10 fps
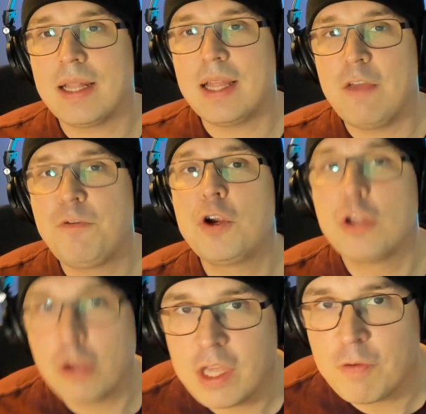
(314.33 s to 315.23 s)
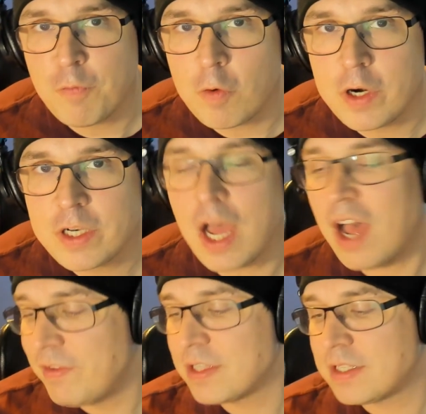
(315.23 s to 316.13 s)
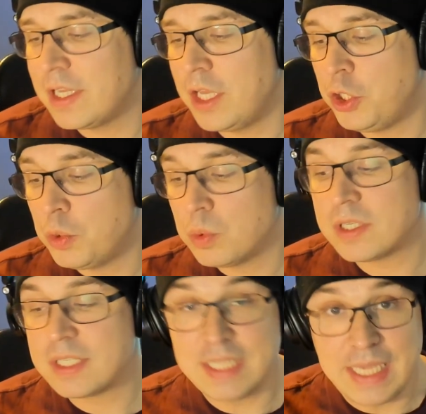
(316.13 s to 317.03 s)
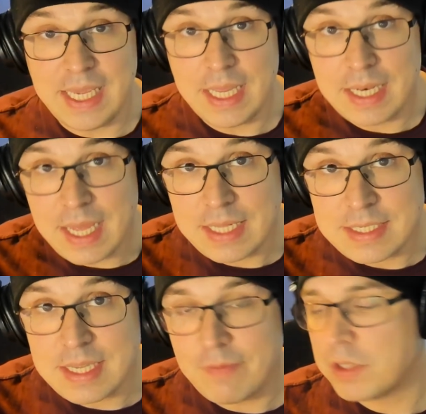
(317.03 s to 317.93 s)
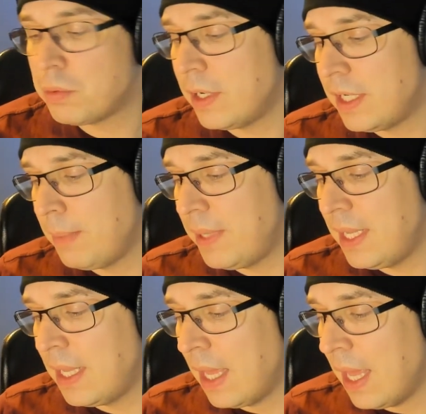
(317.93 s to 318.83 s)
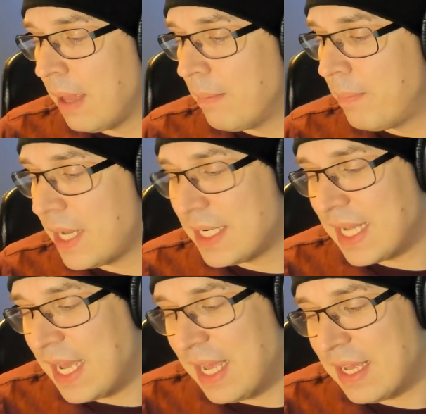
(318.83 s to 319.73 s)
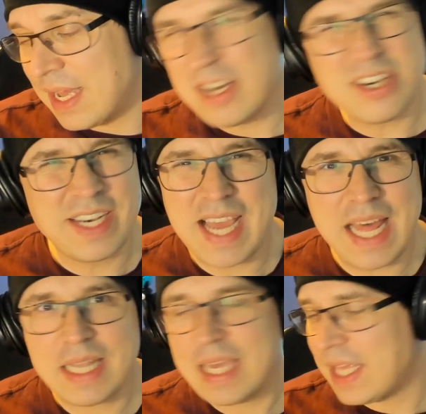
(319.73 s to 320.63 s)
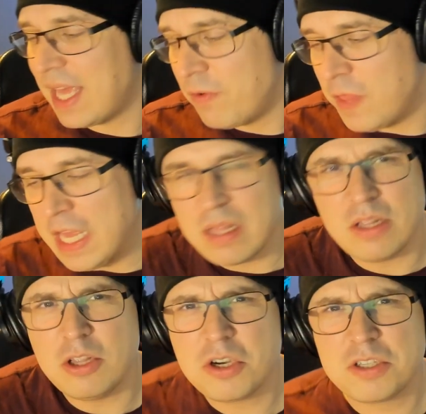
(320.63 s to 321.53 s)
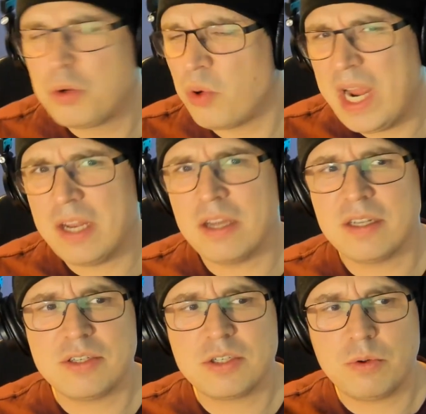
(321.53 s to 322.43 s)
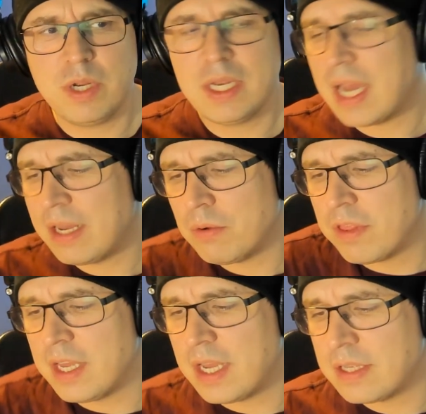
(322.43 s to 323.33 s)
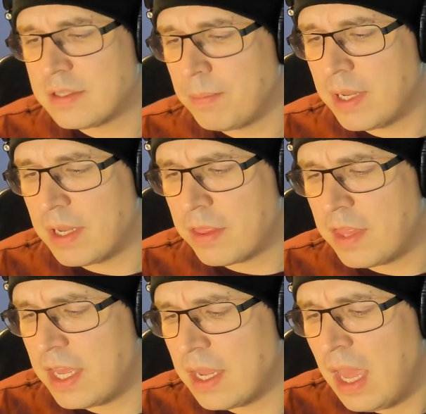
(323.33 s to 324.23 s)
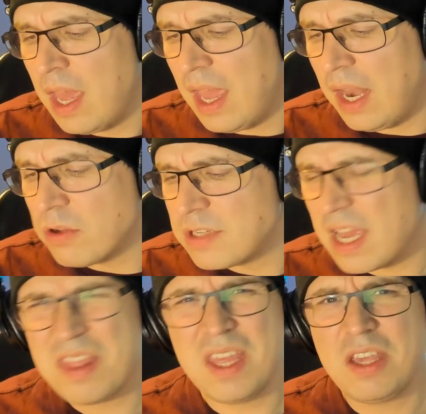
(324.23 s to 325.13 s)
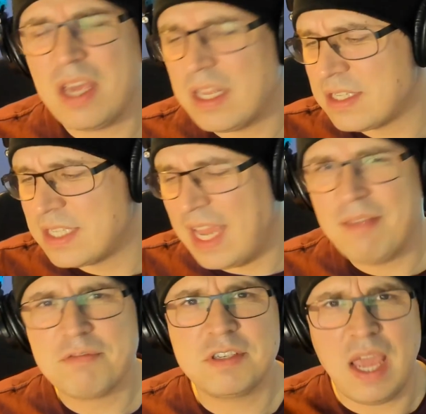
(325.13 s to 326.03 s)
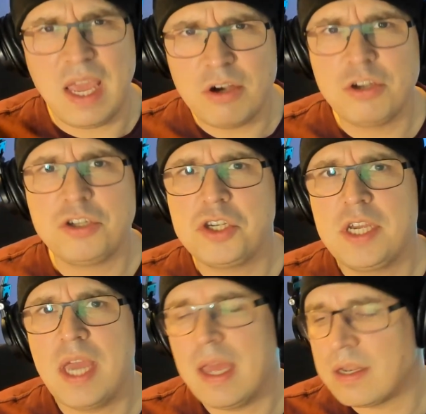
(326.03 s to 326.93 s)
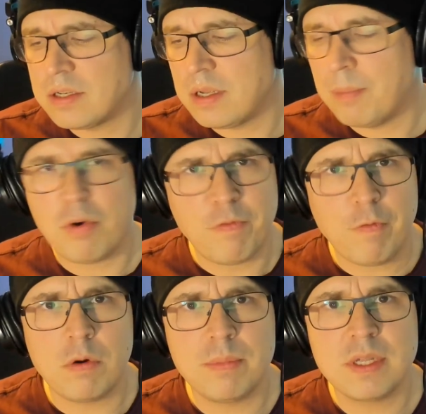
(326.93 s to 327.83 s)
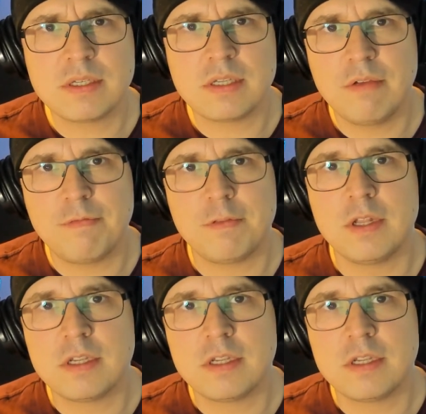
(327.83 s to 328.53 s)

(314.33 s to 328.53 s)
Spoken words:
If you're looking for it, obviously you will see that it's 720p, but other than that, like everything looks great on this screen. I don't think it's a big thing, and also I think it saves energy and performance if the